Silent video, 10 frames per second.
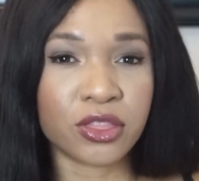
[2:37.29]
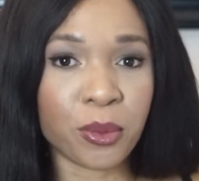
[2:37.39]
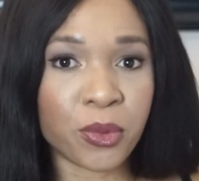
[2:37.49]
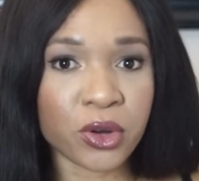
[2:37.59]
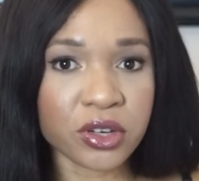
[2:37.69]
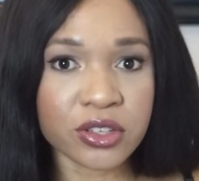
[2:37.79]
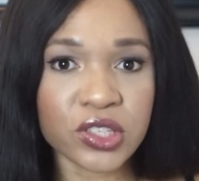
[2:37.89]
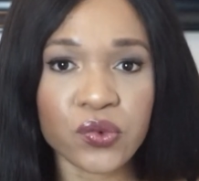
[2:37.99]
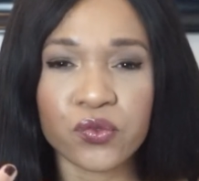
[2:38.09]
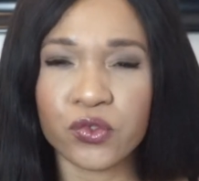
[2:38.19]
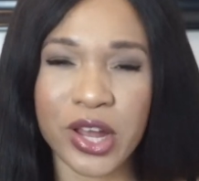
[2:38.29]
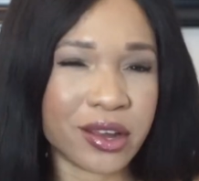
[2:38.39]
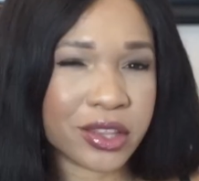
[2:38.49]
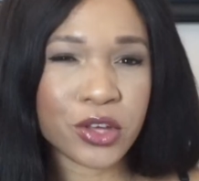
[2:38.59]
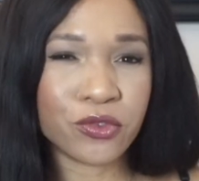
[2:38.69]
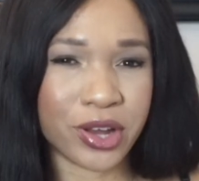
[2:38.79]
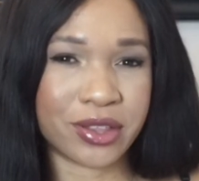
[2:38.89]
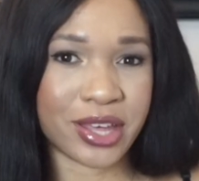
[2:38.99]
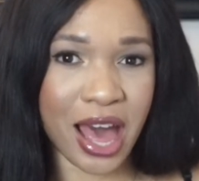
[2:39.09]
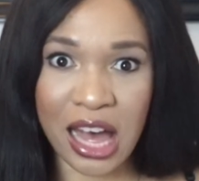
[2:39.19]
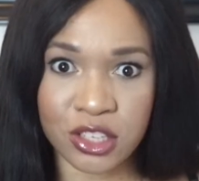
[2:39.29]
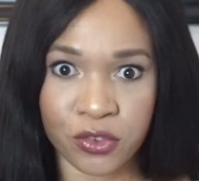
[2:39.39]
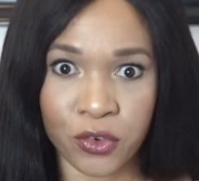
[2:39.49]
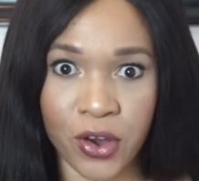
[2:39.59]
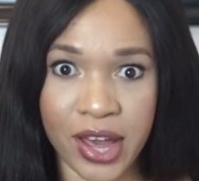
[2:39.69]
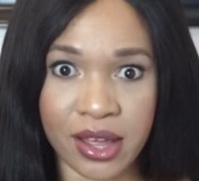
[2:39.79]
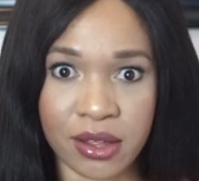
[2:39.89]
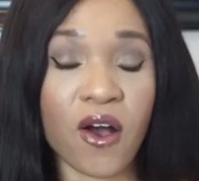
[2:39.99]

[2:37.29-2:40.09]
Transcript: the borders rarely ask for it.